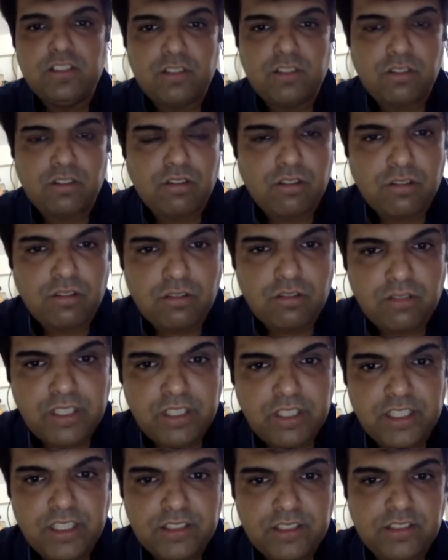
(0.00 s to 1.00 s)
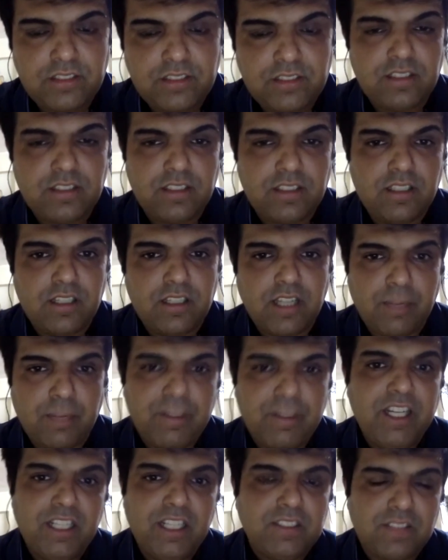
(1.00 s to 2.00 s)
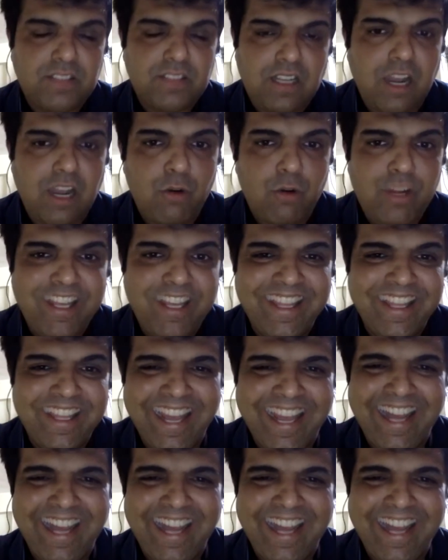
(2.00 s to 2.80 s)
So it is cloudy.